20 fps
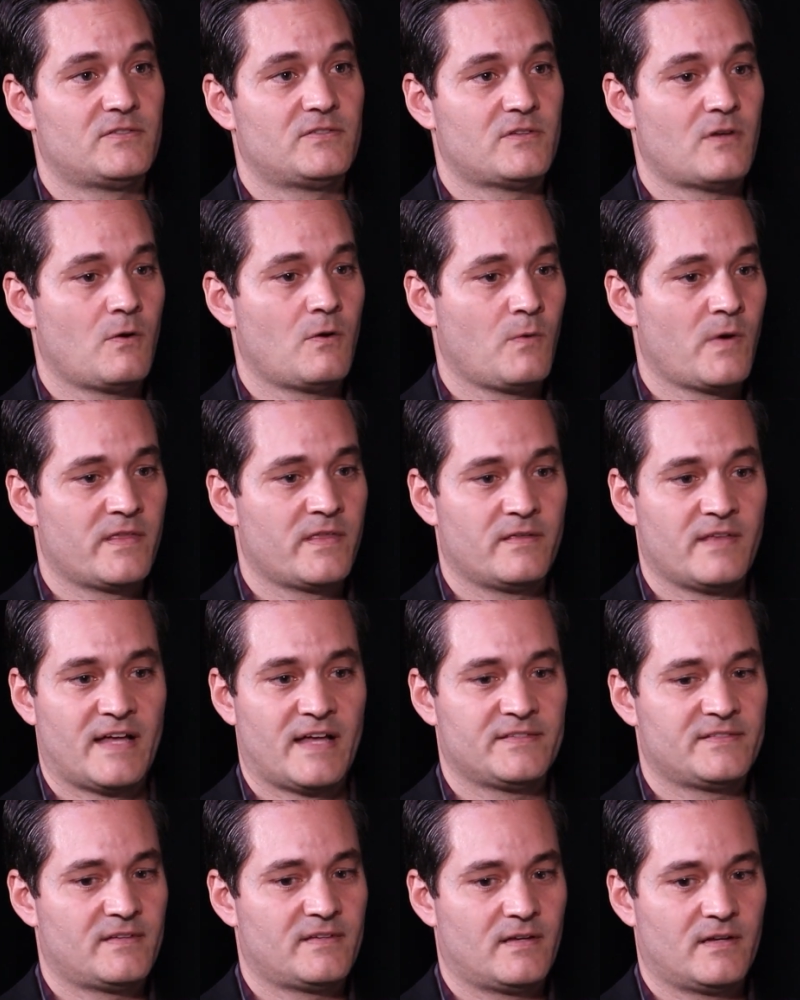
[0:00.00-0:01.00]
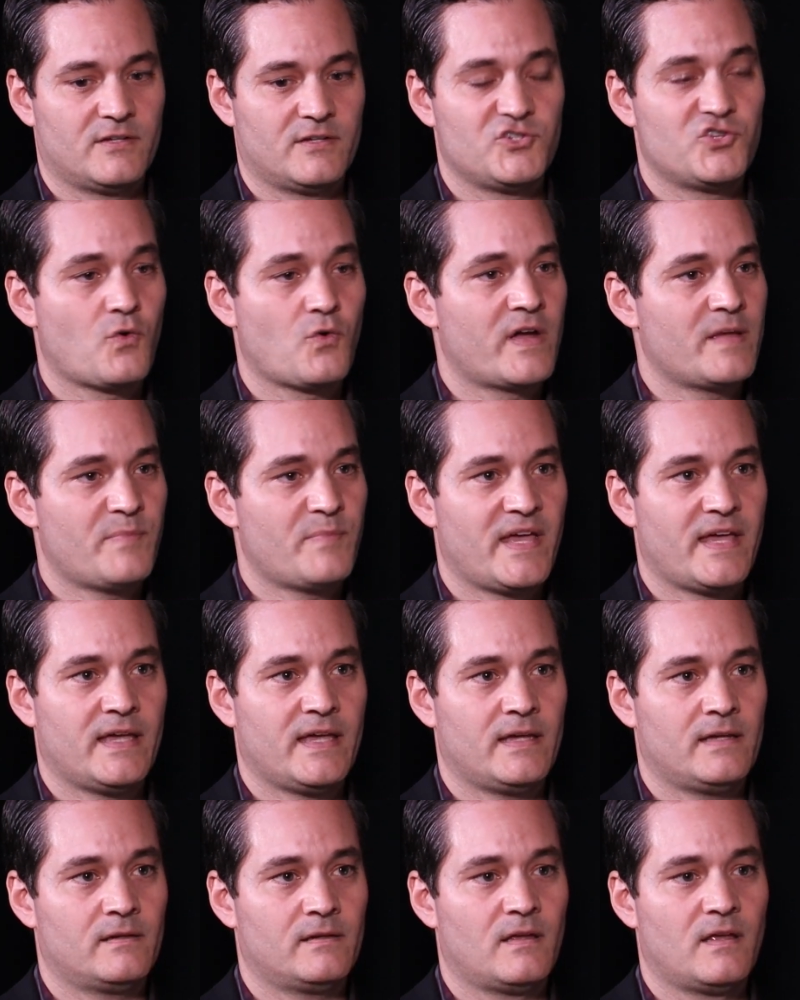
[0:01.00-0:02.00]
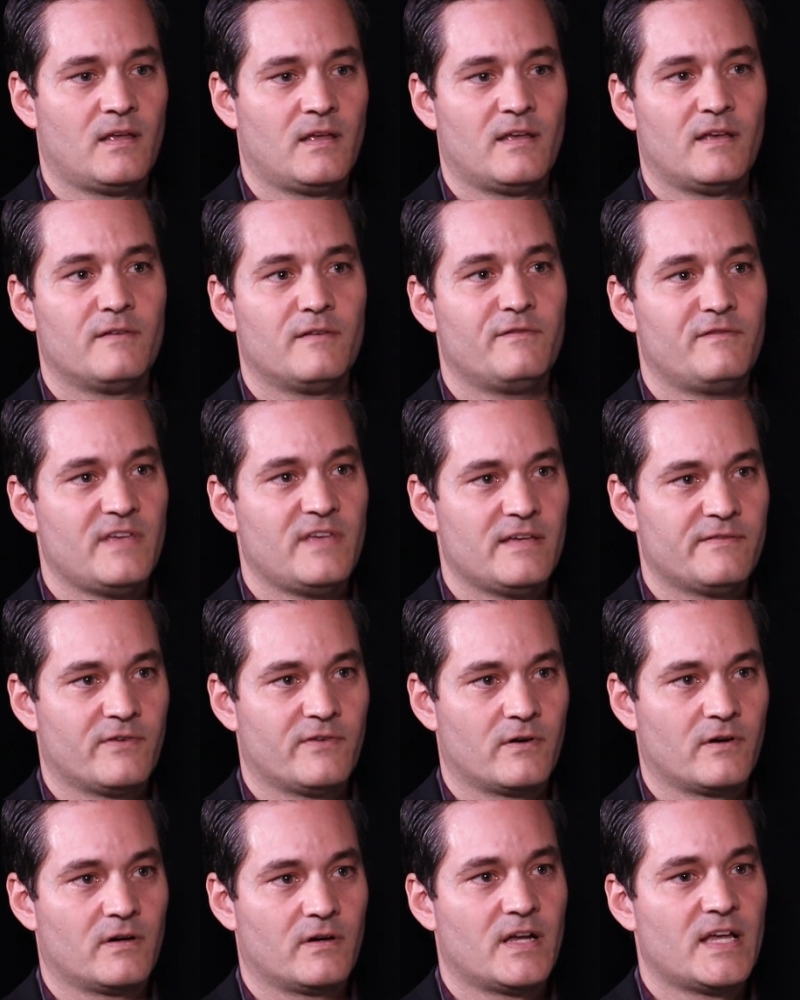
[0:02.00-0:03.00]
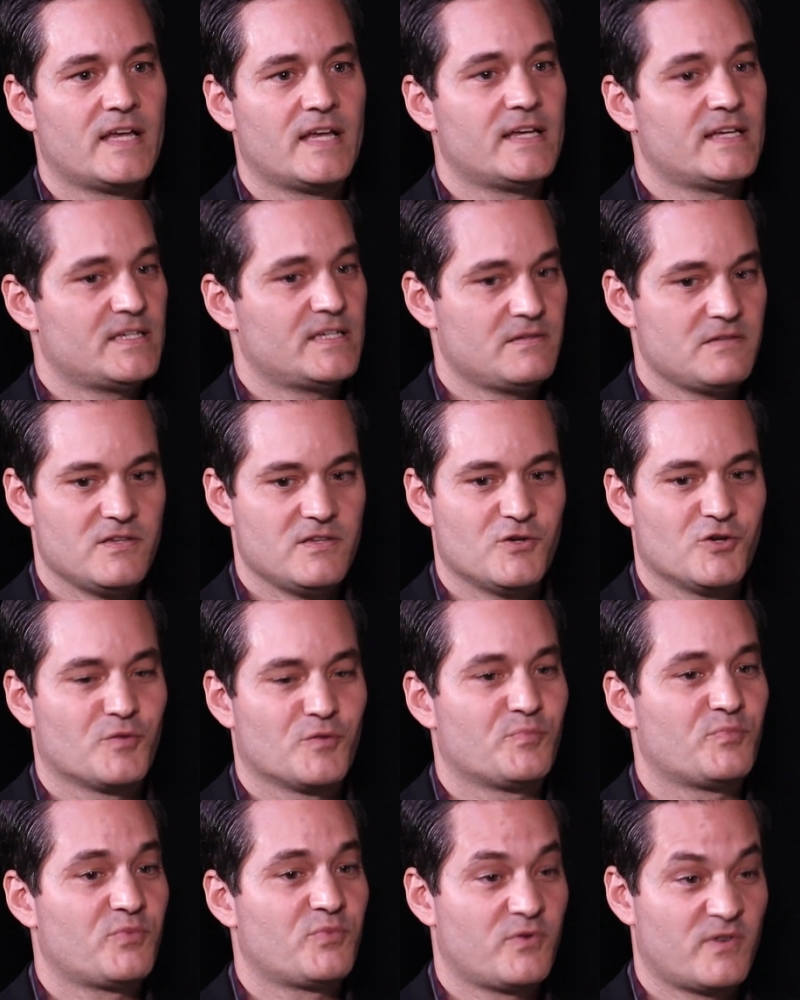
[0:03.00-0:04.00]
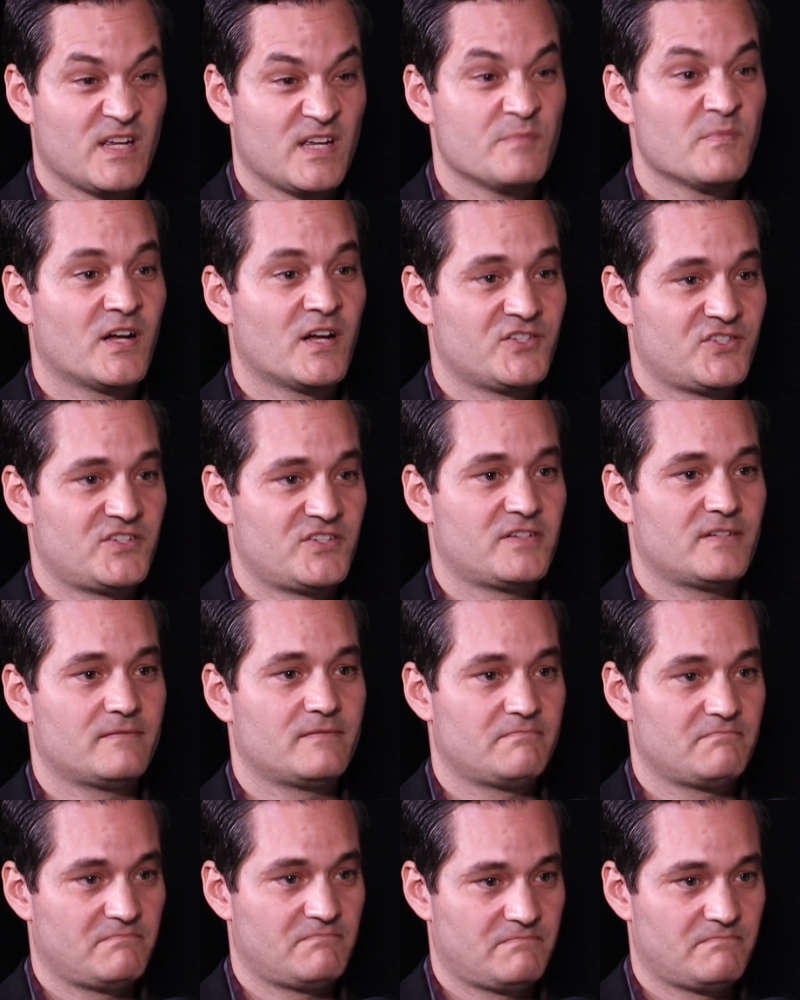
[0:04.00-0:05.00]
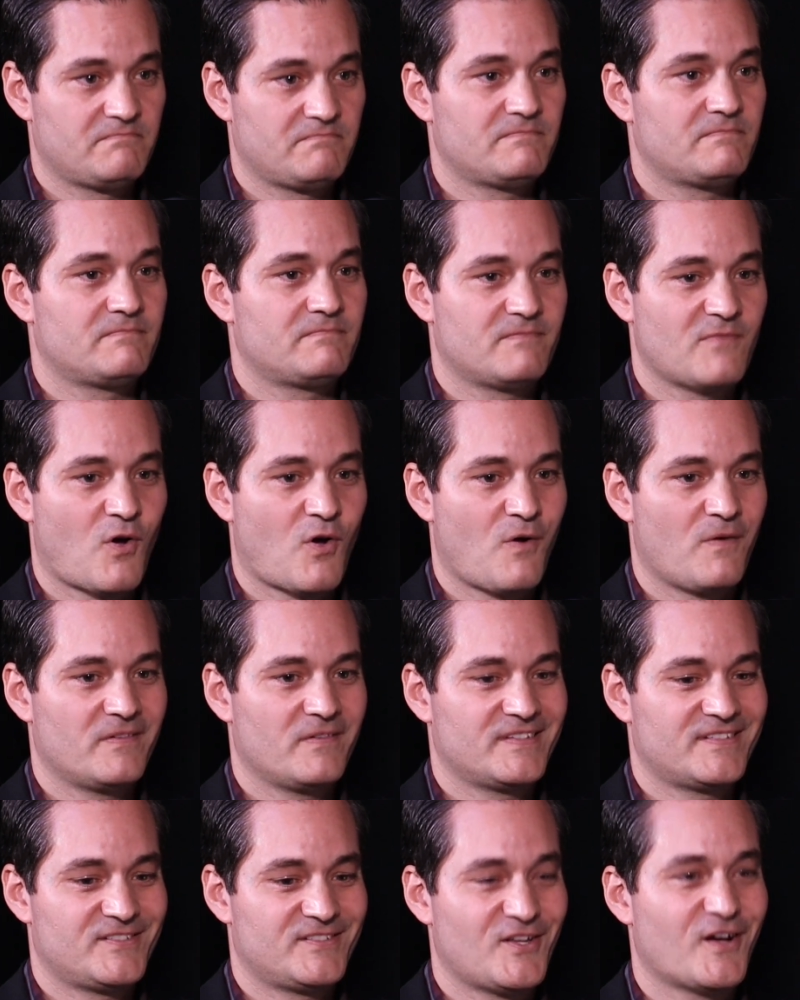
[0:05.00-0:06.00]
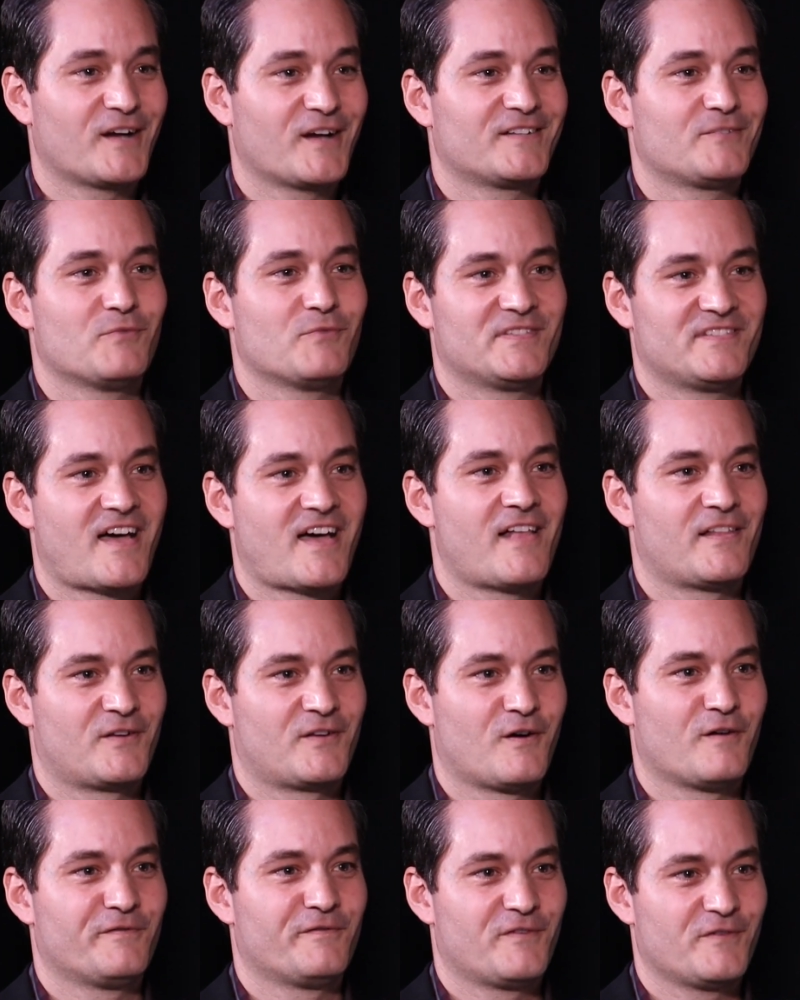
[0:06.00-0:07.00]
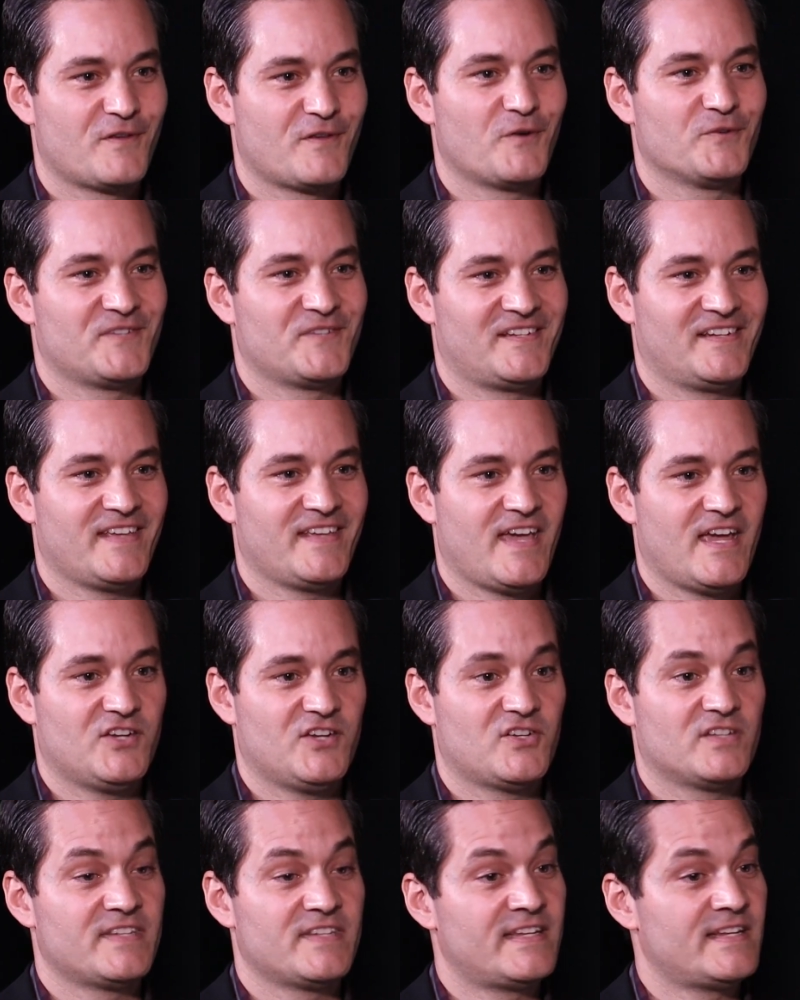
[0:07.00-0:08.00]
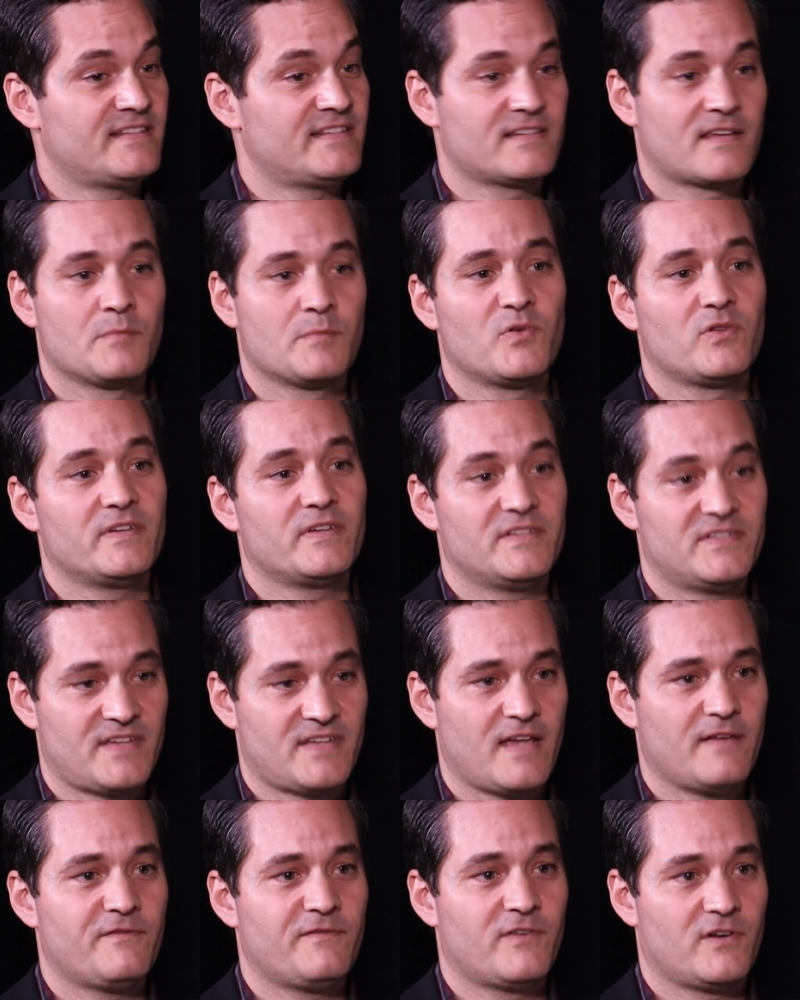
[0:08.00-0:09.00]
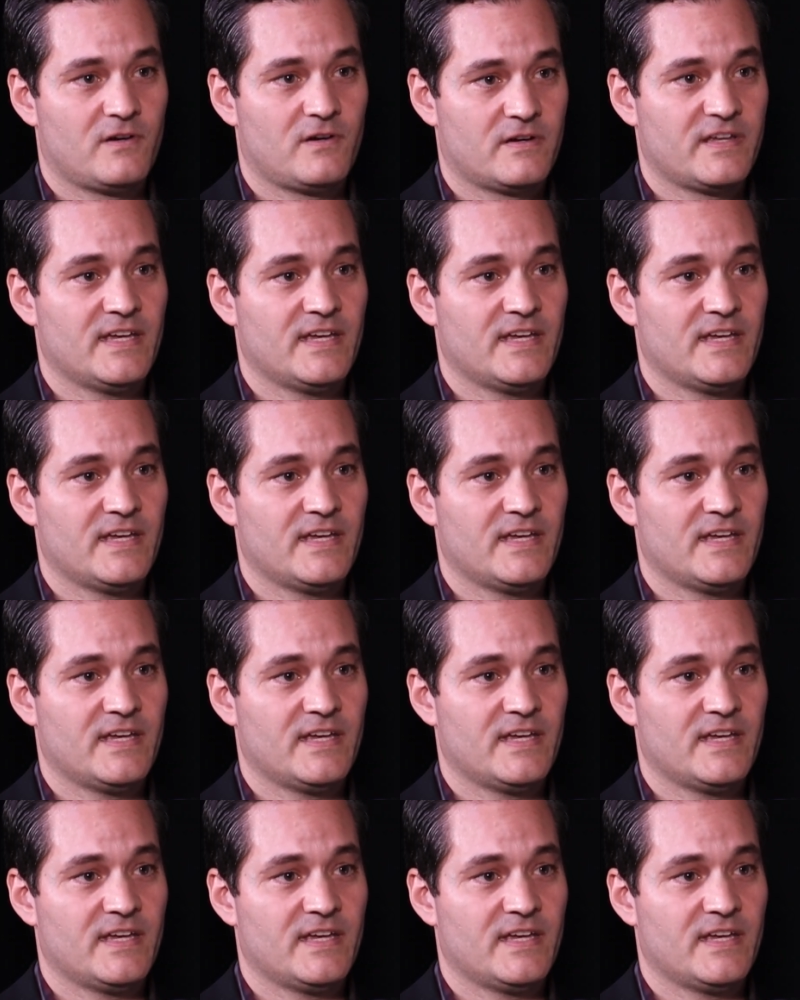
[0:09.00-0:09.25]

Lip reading: So, whether that's joint pain, fever, you're pretty much stuck with Tylenol for those indications, and it's completely safe for your